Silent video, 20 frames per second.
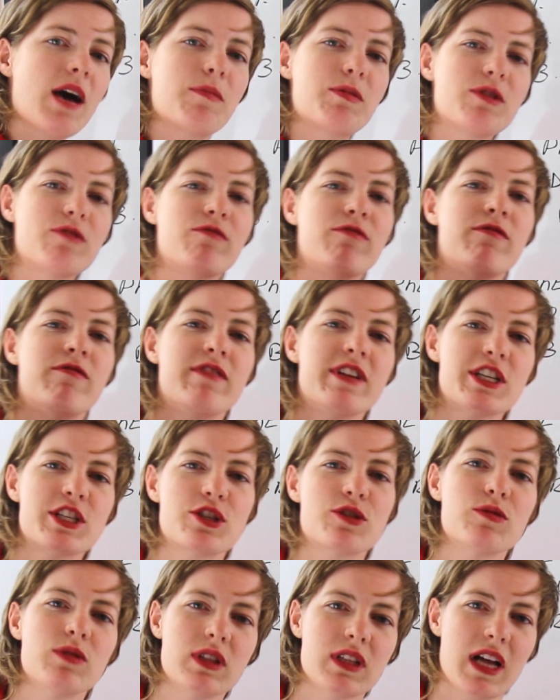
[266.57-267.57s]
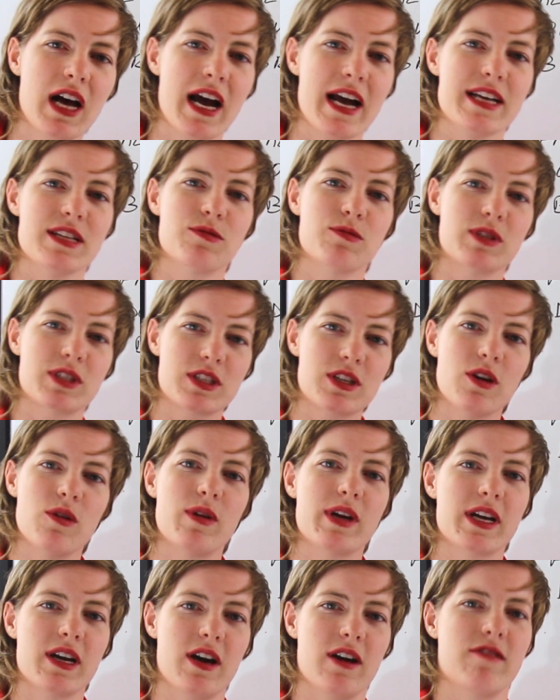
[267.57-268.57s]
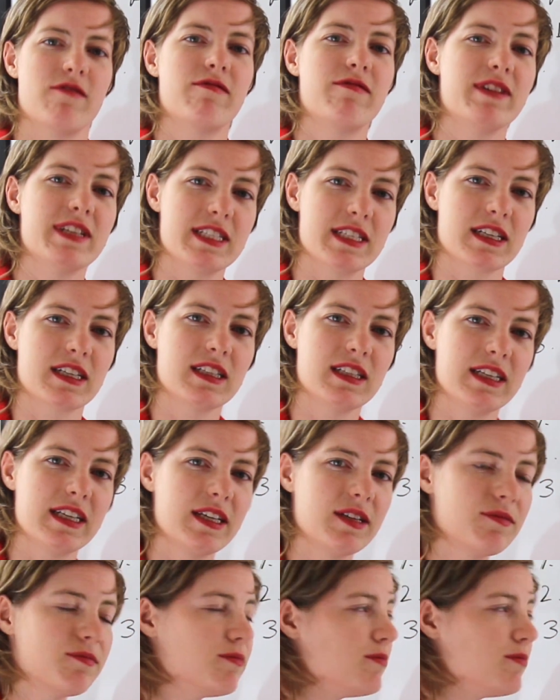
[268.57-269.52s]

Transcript: help you visualize what's going on physically.